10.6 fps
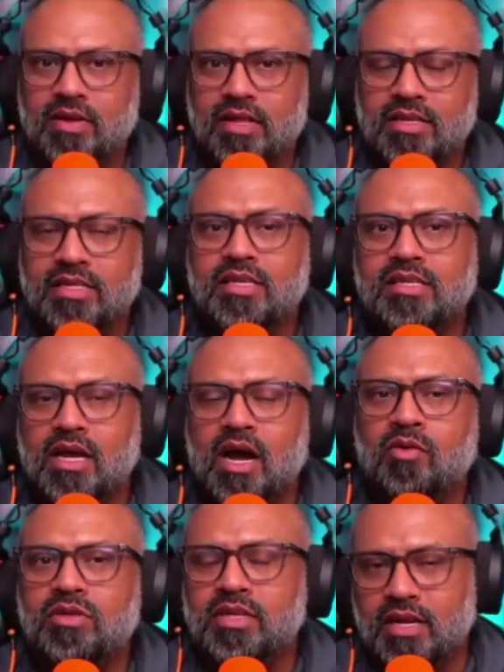as well? This is
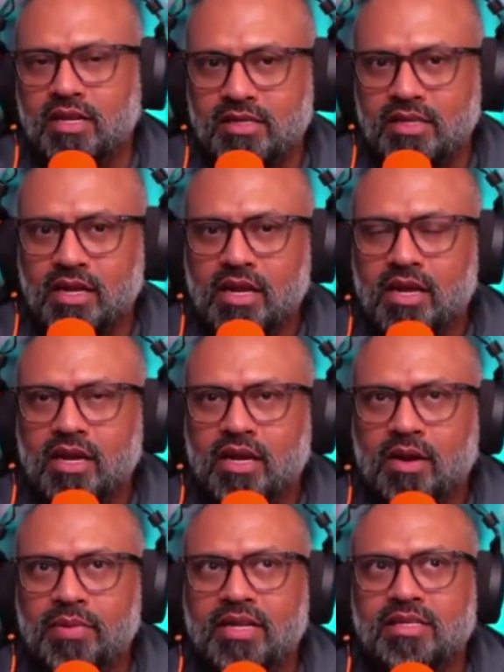outside this
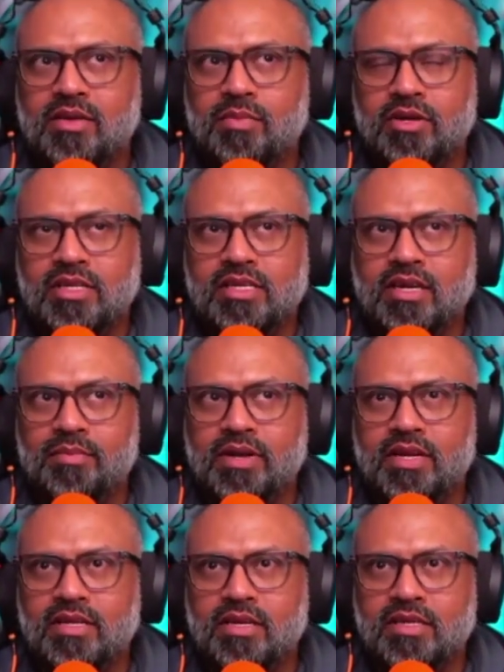competency, because this
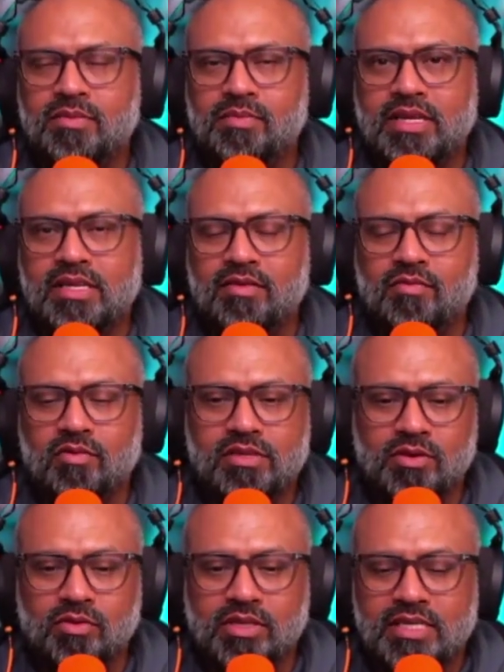competency is basically
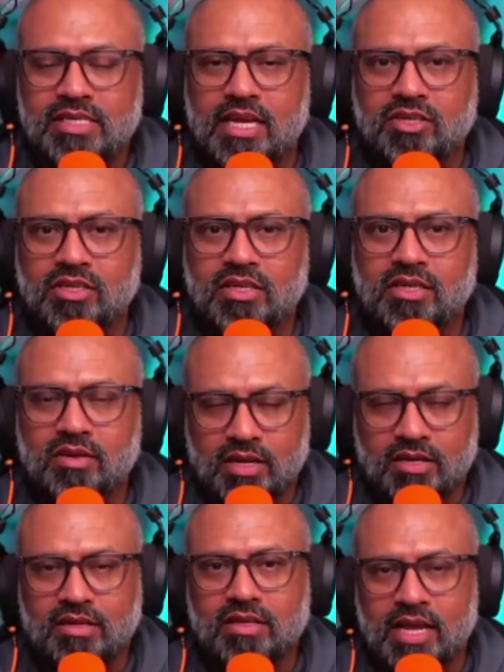focusing on this session,
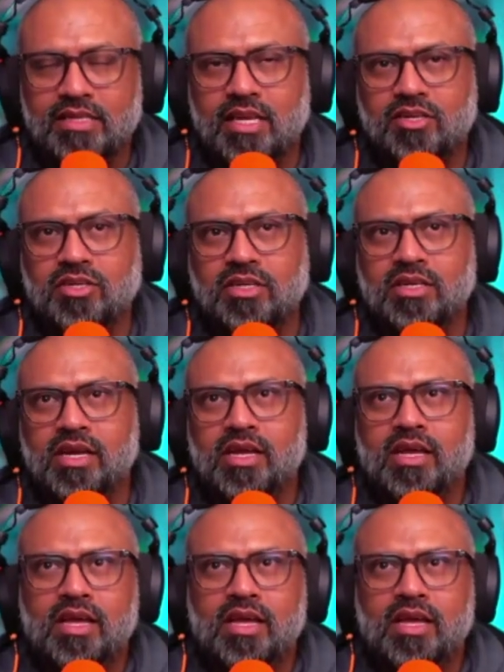like that session.